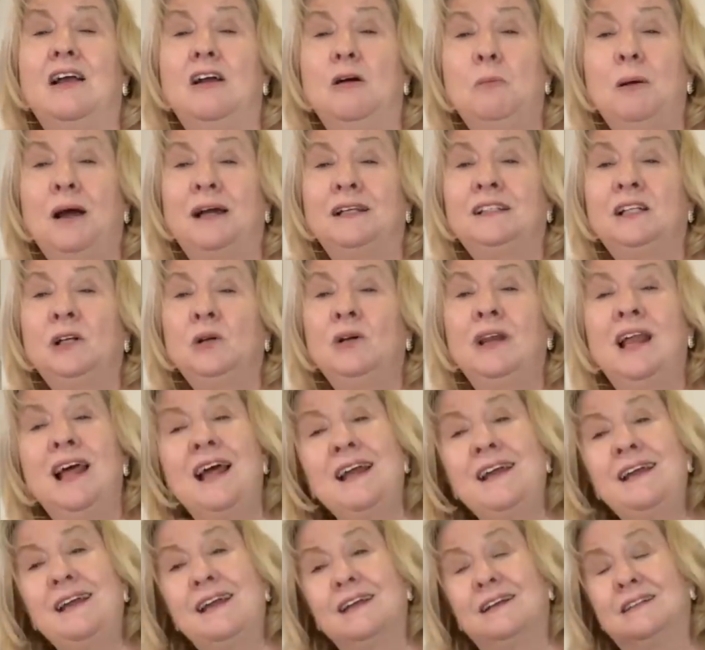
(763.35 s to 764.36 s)
But I do
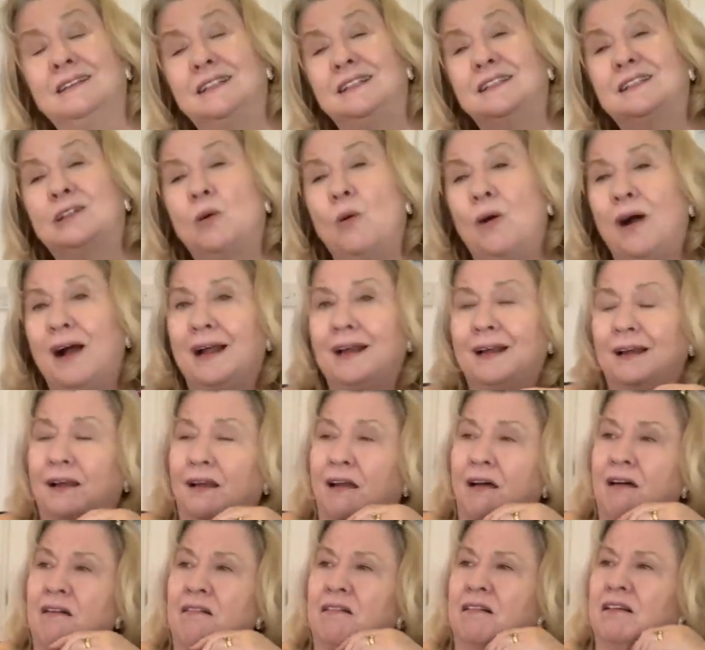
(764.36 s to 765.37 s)
like it because it's quite
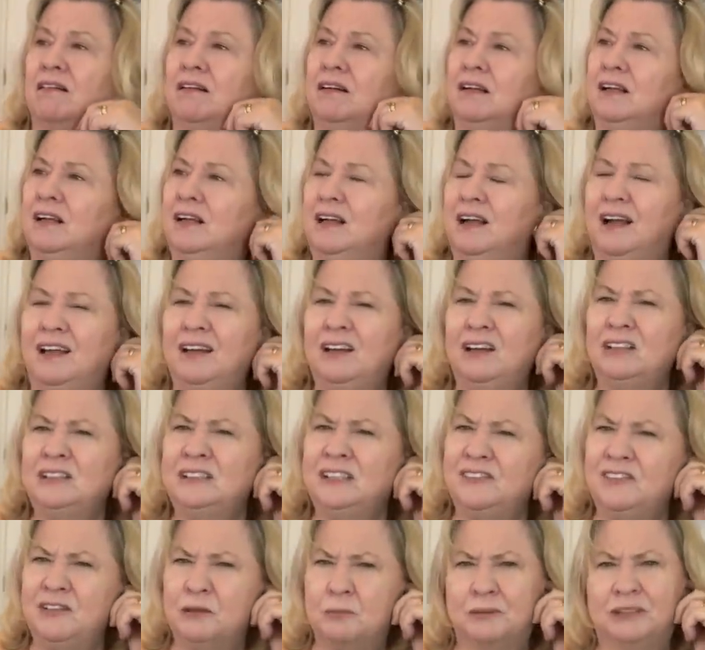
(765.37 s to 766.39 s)
long. A lot
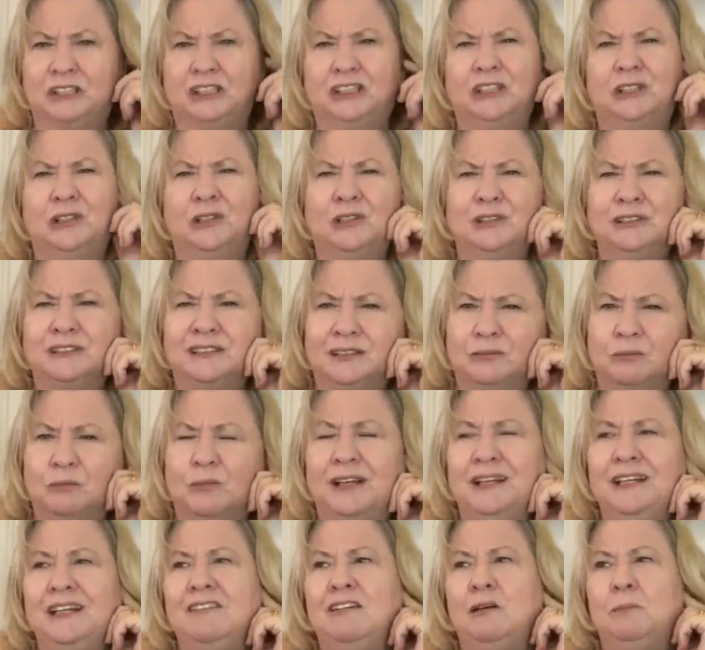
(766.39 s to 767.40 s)
of them are short, and
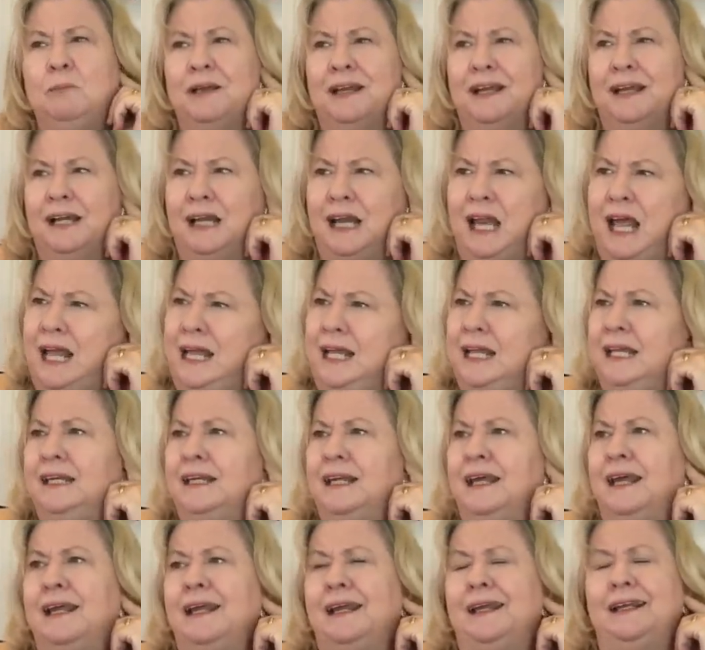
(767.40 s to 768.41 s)
when you're a bigger
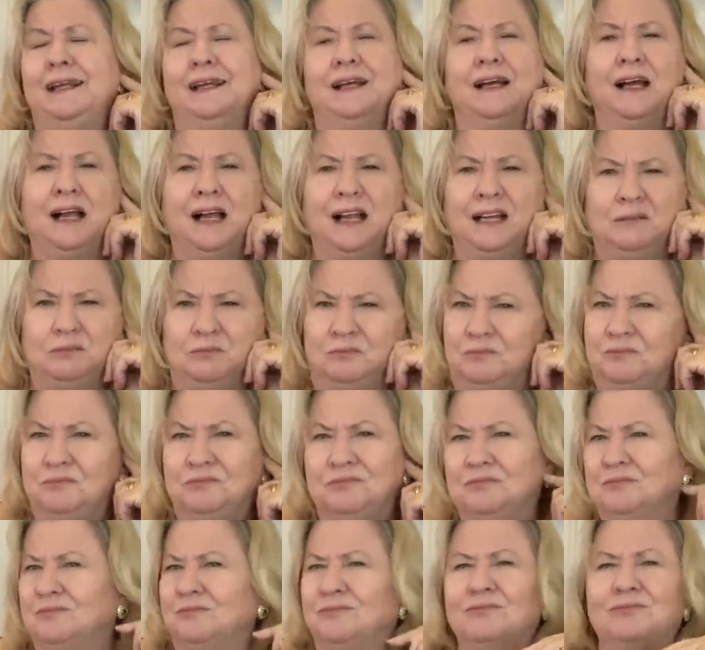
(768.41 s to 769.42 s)
lady, um,
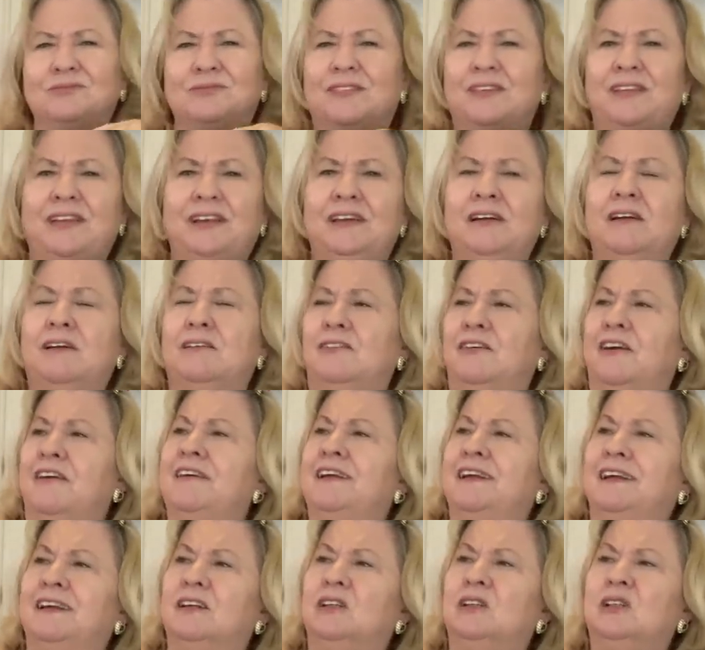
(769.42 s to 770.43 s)
they're not
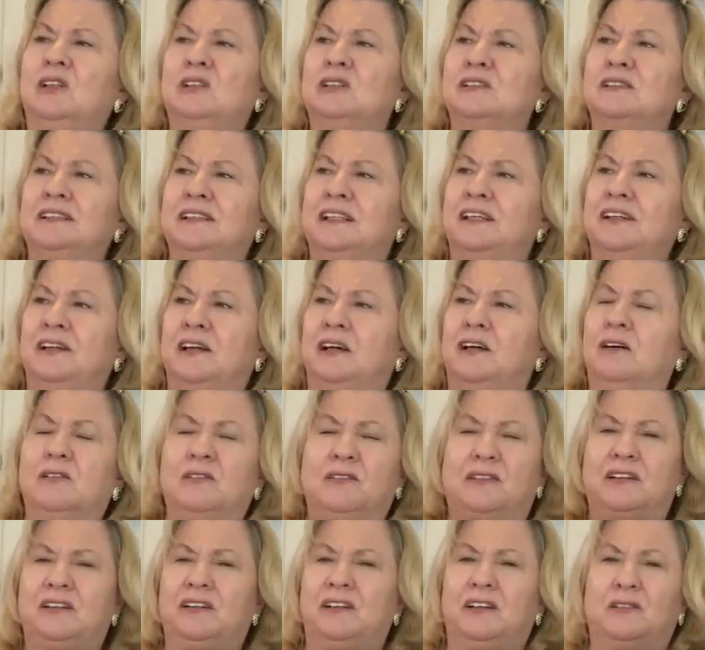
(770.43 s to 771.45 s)
very good. You know,
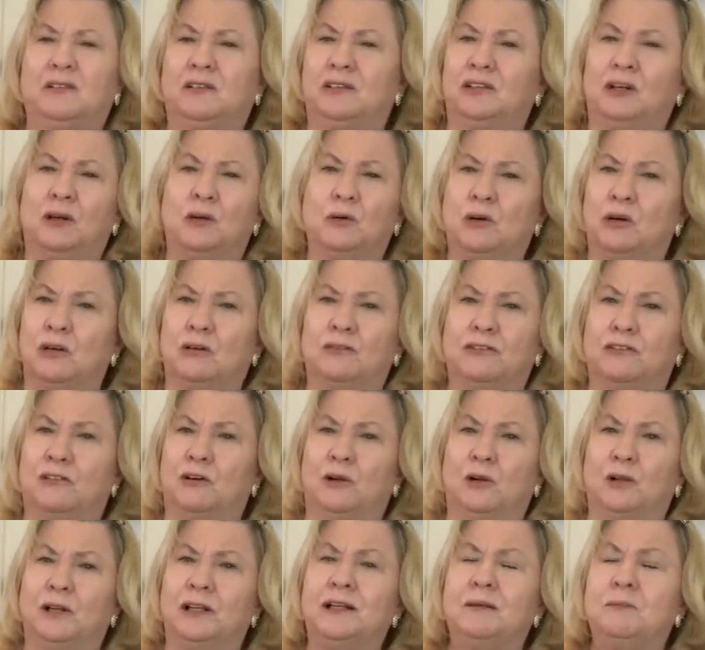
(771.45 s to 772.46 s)
they don't don't cover
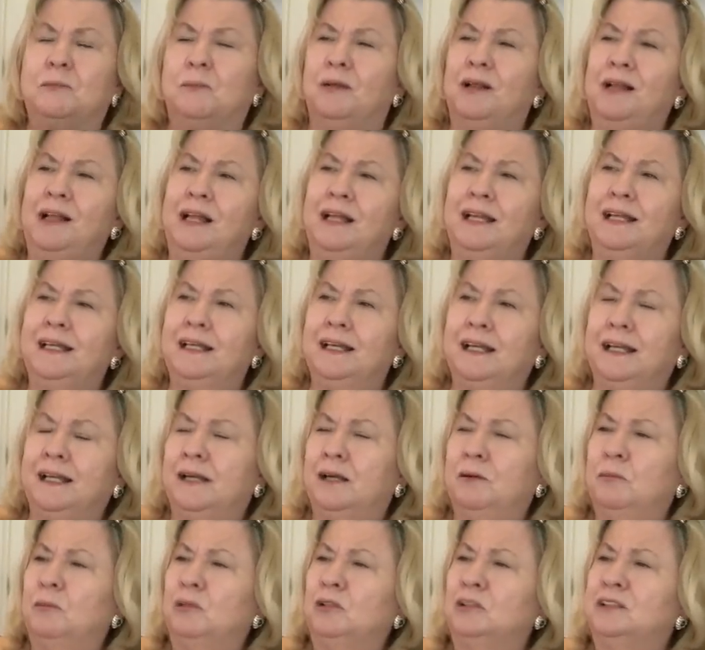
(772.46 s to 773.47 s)
all your
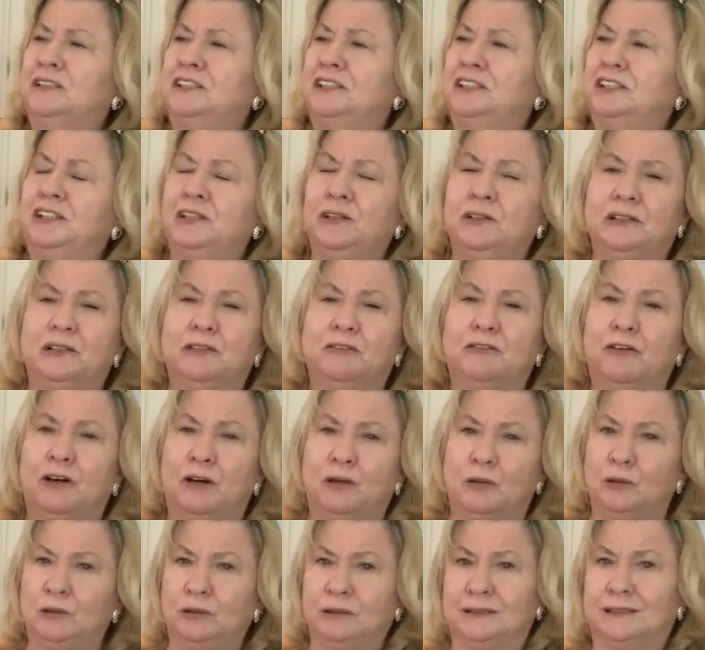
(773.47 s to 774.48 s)
your multitude of
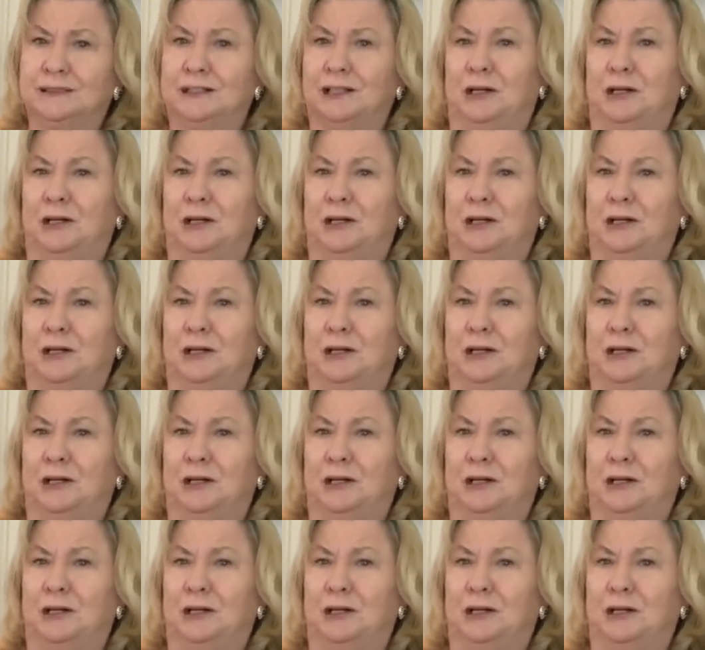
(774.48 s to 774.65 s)
rolls.